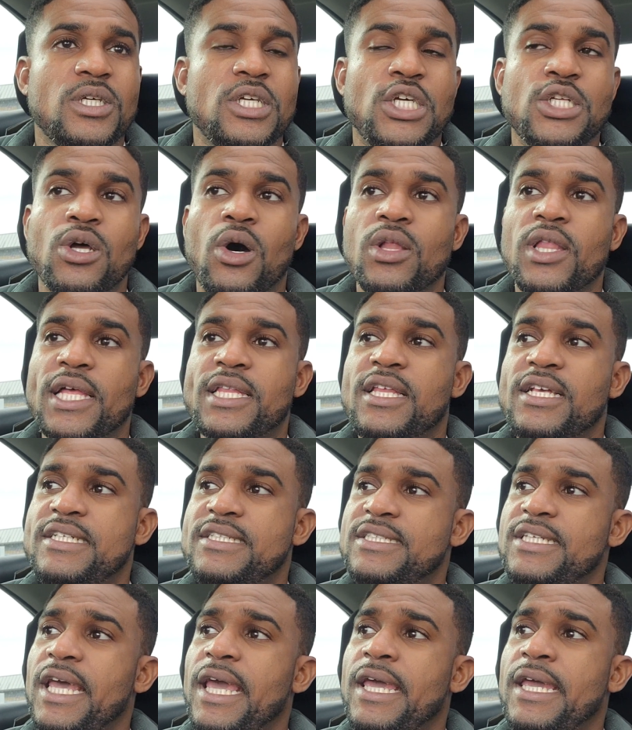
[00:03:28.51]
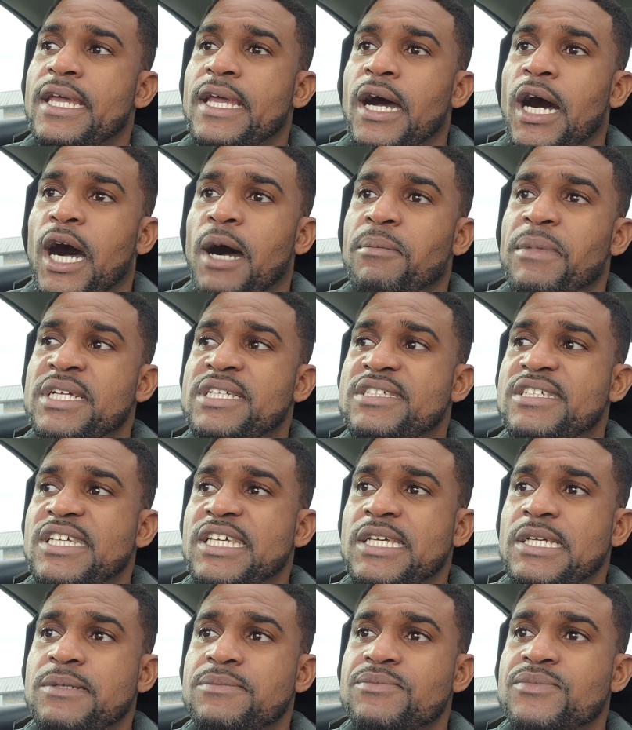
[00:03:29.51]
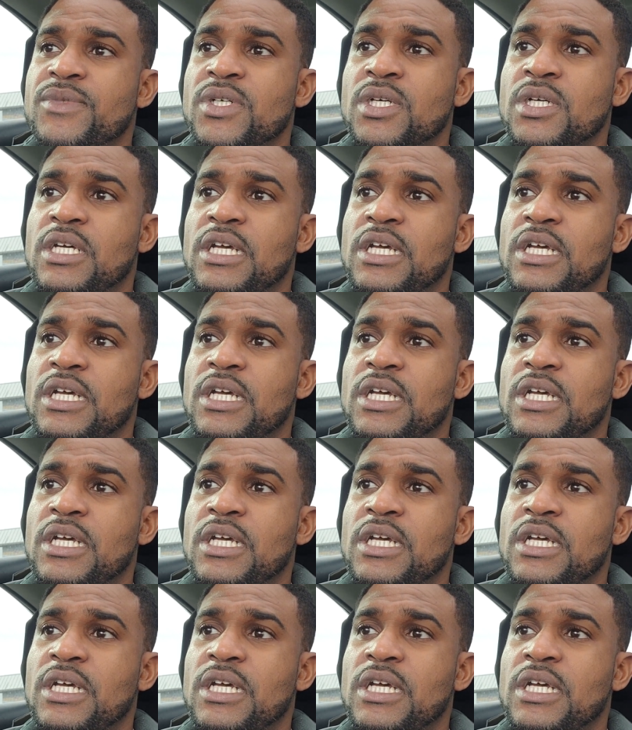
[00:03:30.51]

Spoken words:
Like they say, a team